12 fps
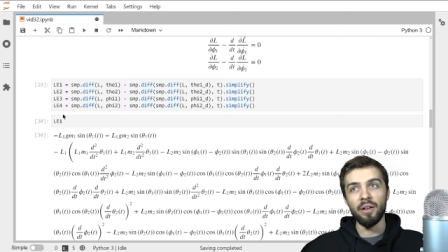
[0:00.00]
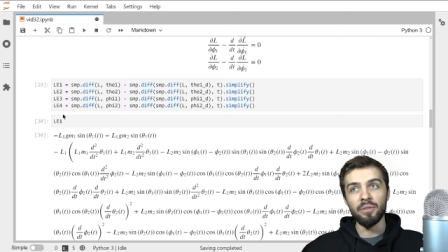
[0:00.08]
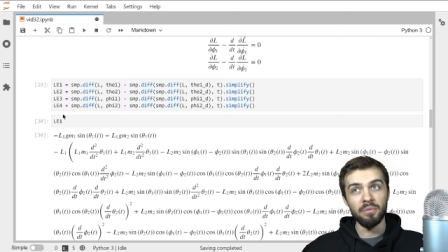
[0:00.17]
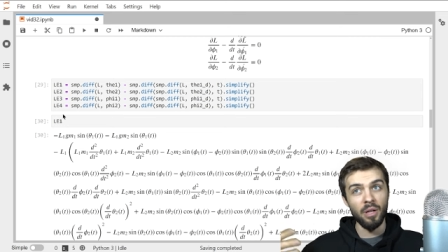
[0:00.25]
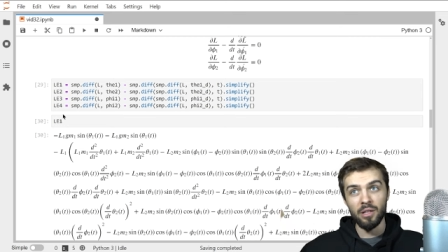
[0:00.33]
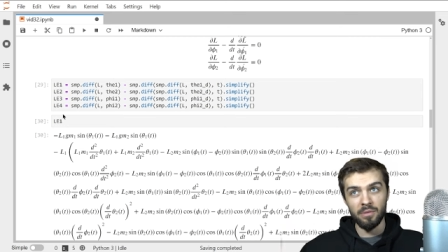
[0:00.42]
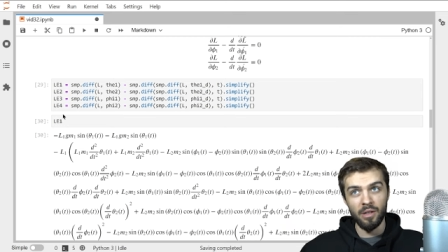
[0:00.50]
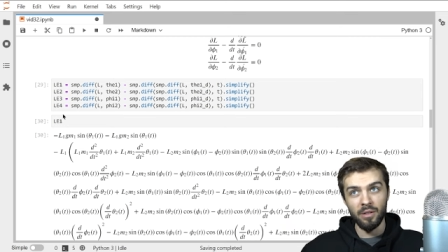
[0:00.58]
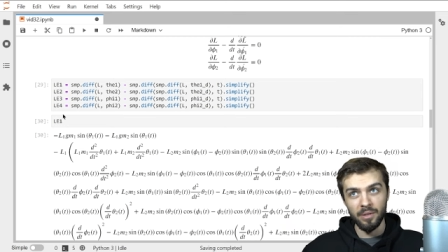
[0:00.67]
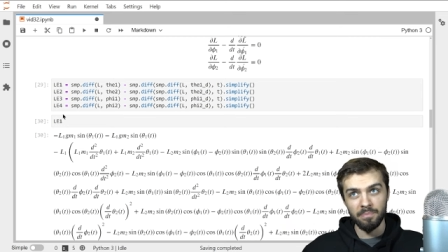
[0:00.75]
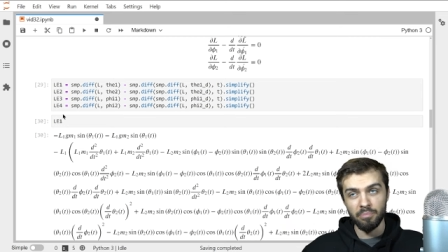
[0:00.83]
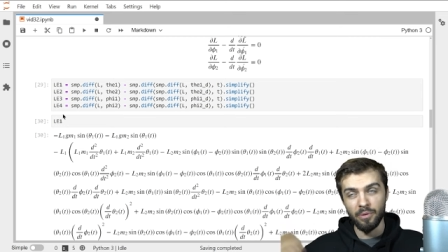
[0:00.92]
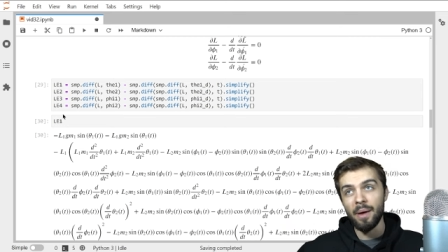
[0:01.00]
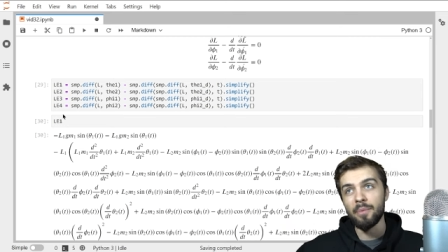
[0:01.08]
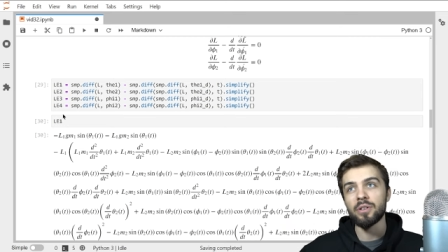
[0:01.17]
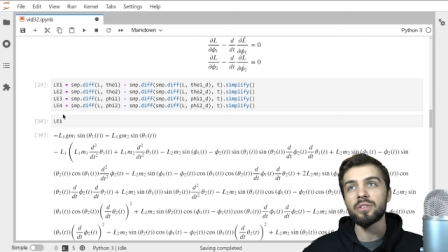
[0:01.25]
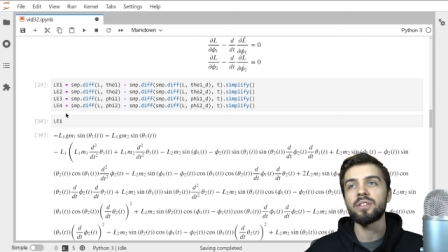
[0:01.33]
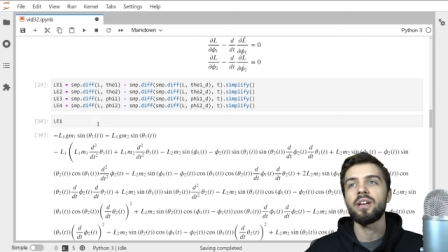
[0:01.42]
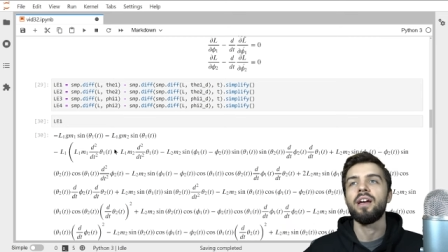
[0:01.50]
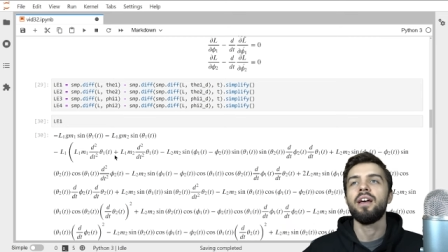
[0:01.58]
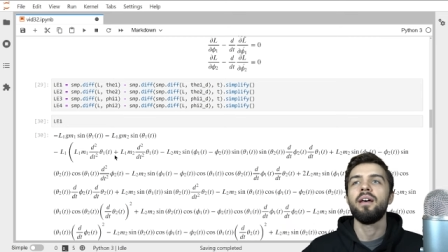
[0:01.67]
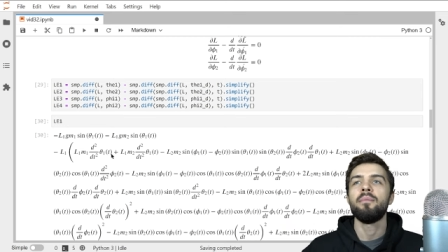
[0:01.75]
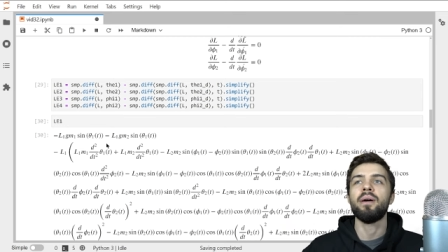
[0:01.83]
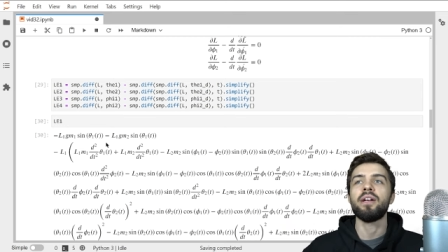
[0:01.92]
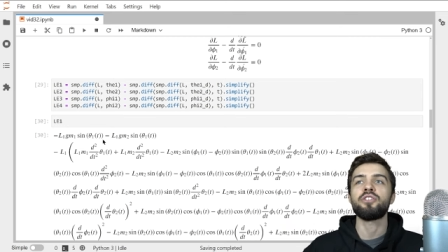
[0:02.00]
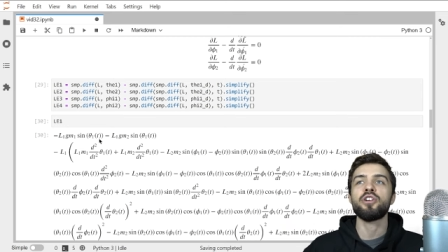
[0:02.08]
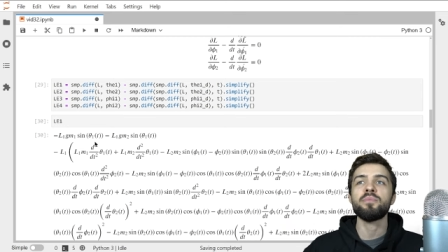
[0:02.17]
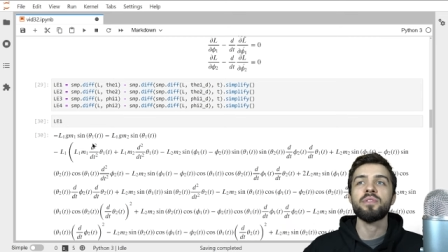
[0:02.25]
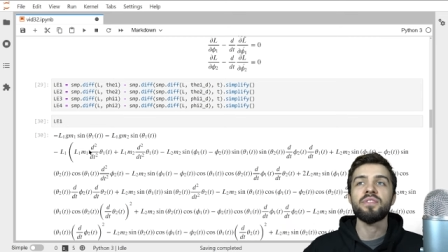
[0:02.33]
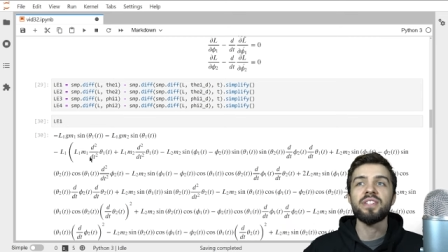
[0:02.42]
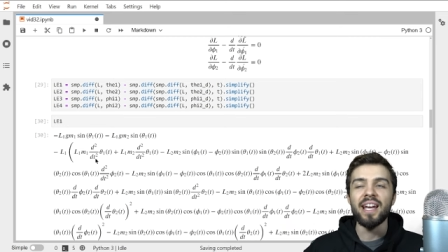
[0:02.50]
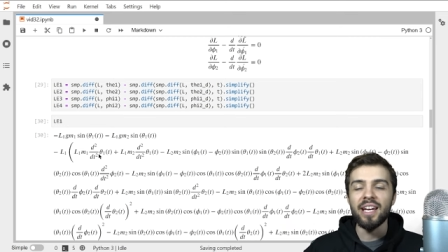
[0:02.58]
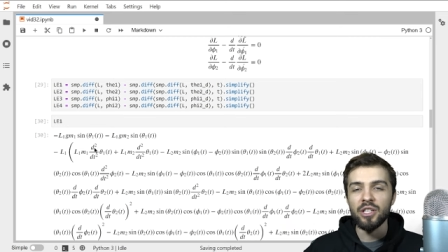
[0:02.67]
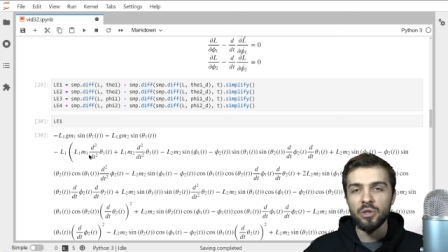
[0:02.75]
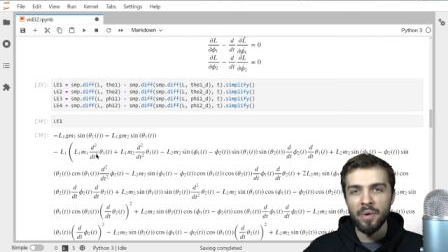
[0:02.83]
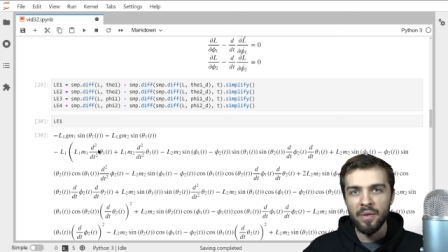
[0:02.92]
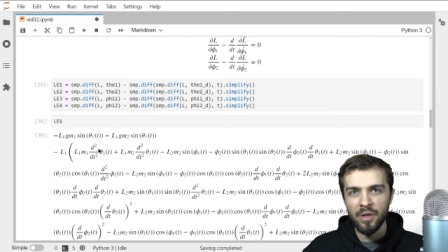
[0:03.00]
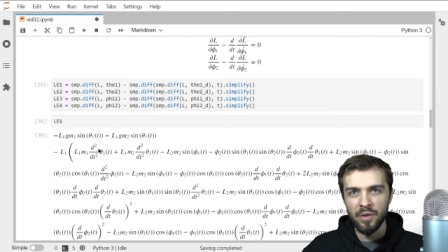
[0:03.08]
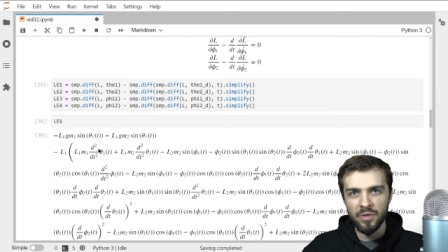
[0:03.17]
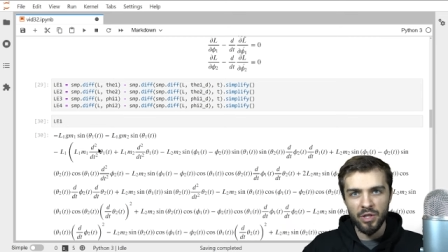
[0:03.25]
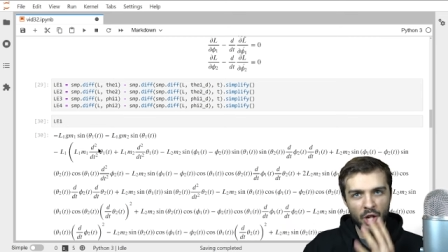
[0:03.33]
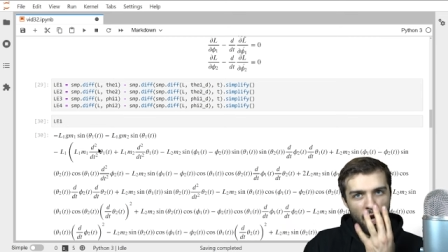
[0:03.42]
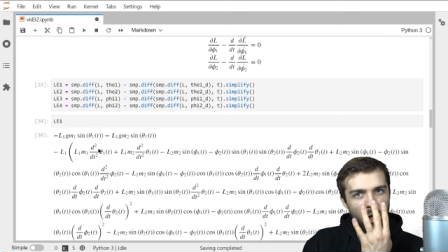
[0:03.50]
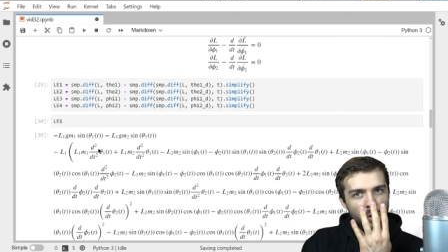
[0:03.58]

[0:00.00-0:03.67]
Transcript: all the parameters, but in terms of second derivatives,